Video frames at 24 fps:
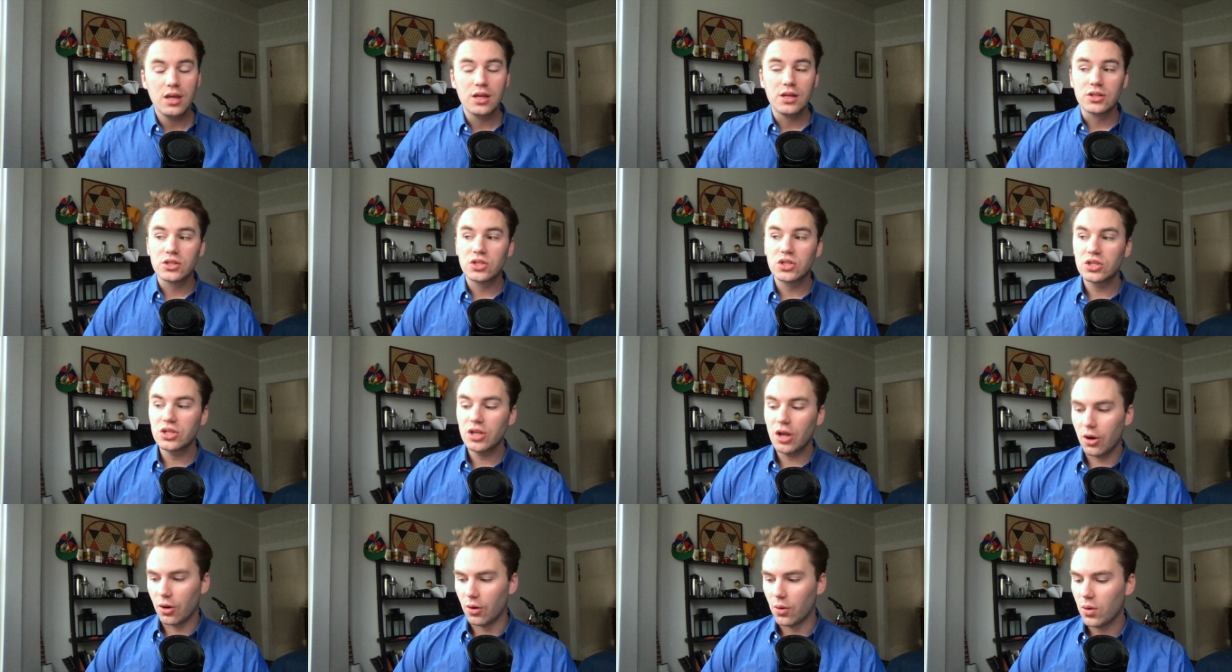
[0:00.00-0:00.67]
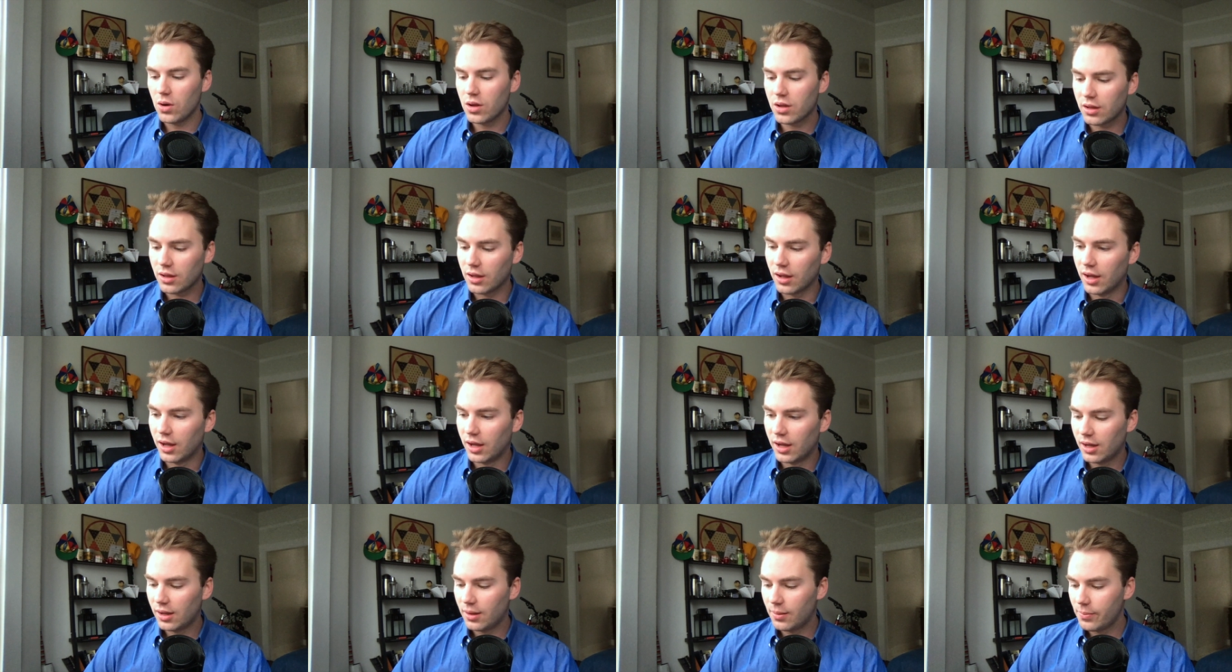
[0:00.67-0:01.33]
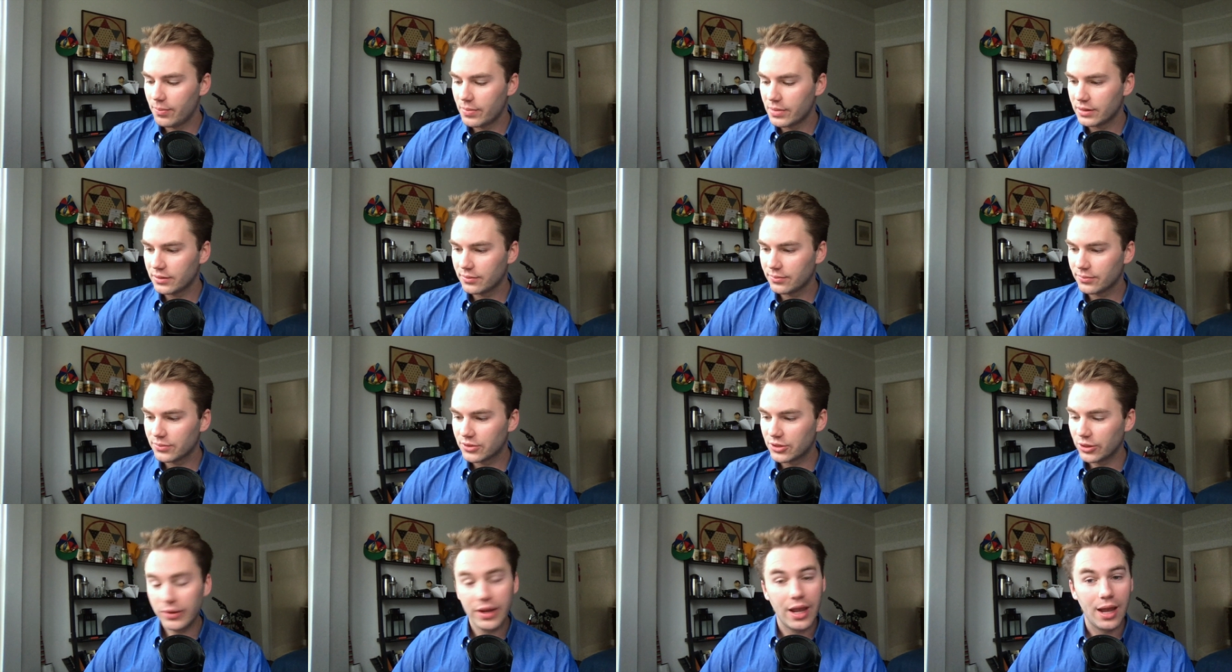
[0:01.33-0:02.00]
So
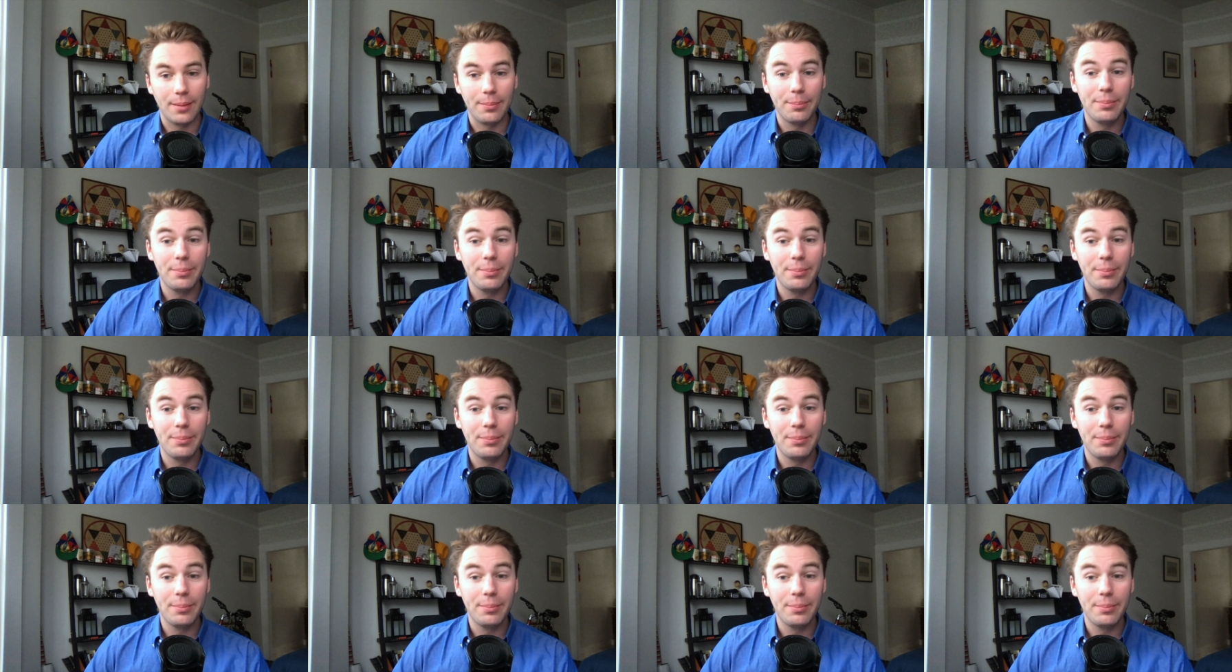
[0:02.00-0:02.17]
yeah,